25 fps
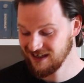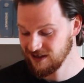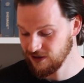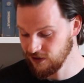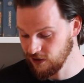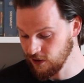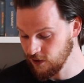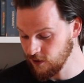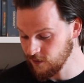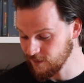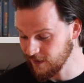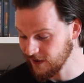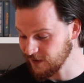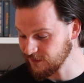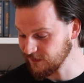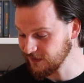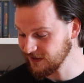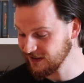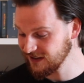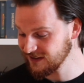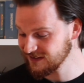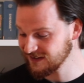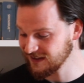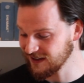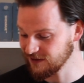Oh my
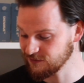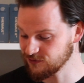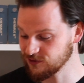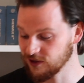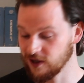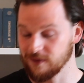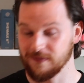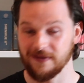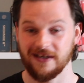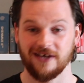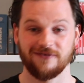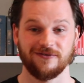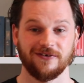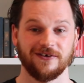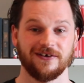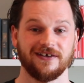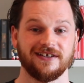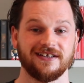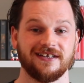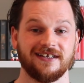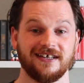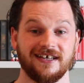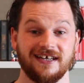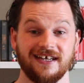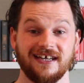word, I'm dropping
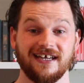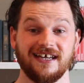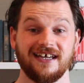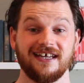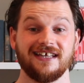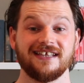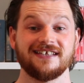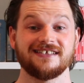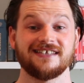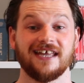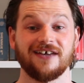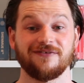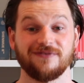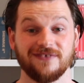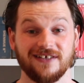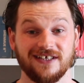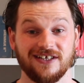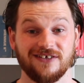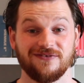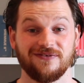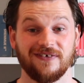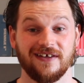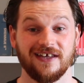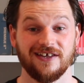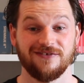everything. It's definitely
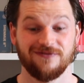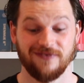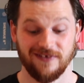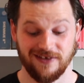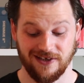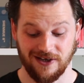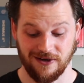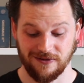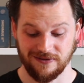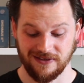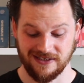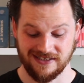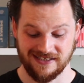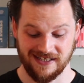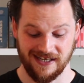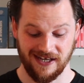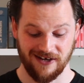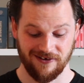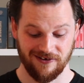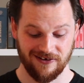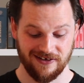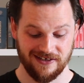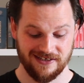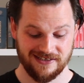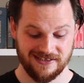the first video of the
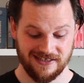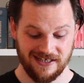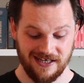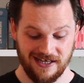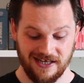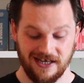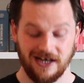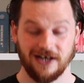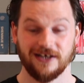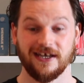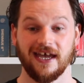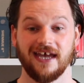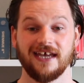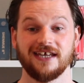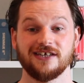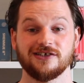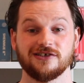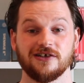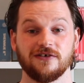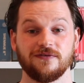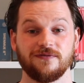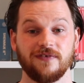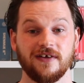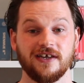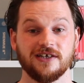series. Okay,
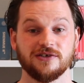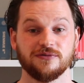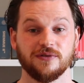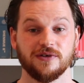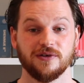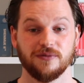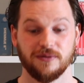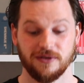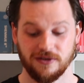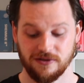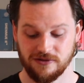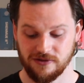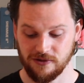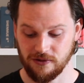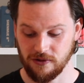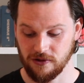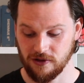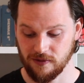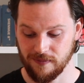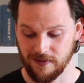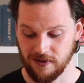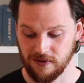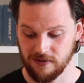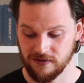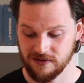so first one I want to talk
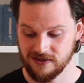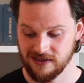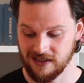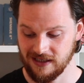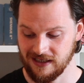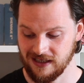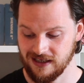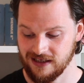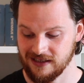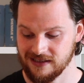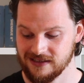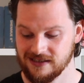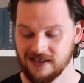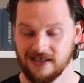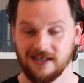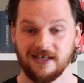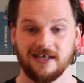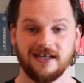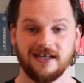about is